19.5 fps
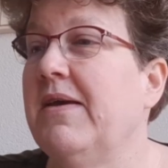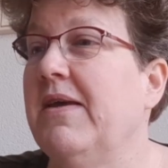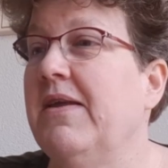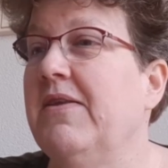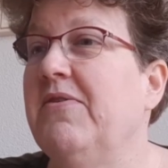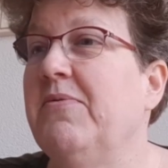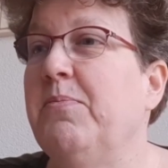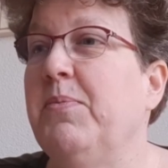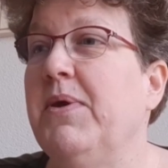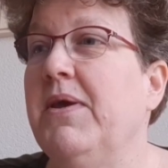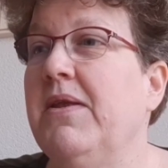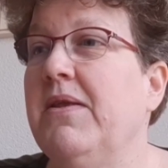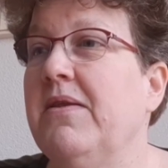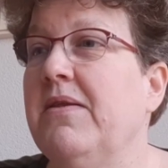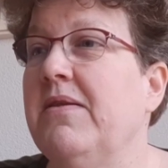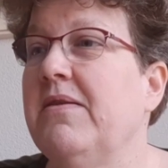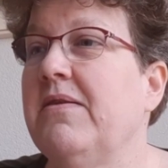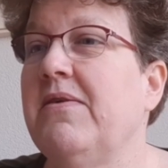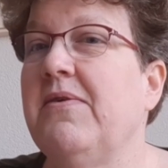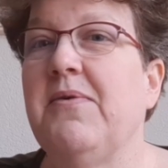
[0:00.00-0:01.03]
It's
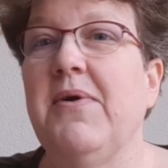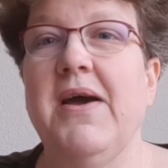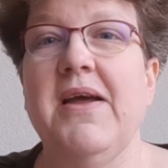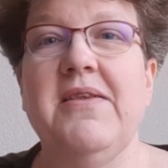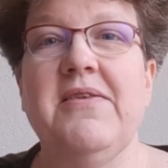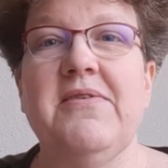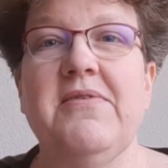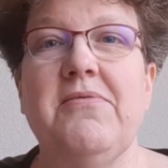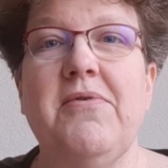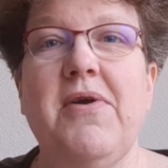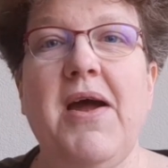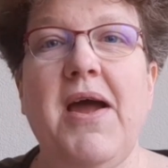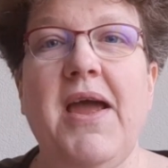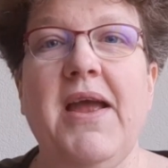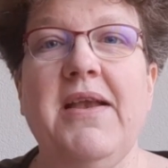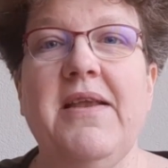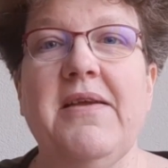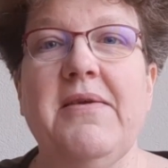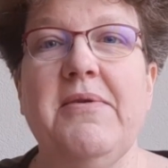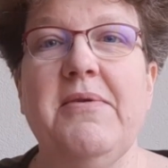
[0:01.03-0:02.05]
been quite a
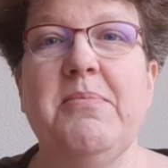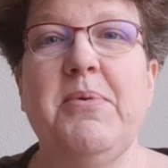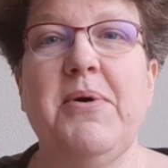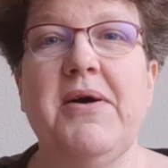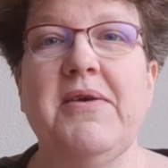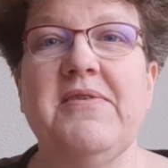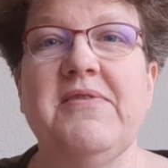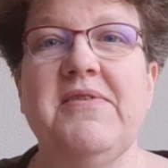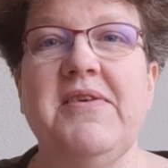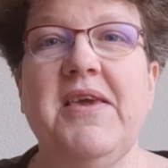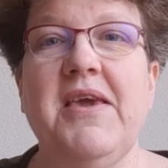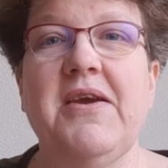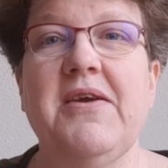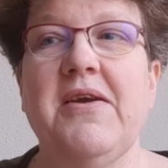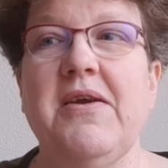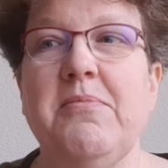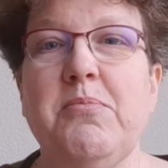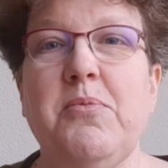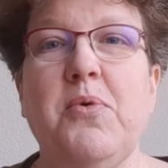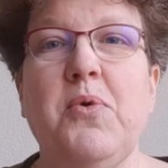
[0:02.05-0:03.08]
ride the past year
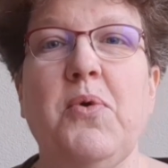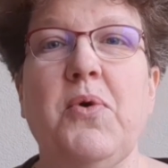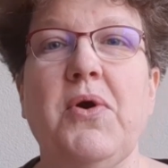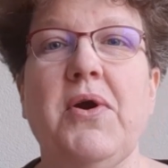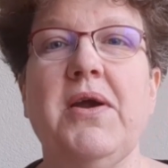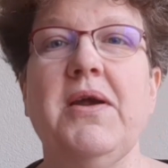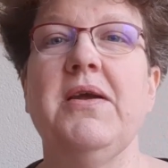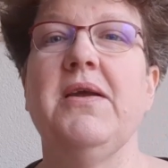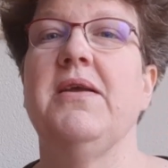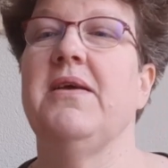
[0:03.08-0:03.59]
and more.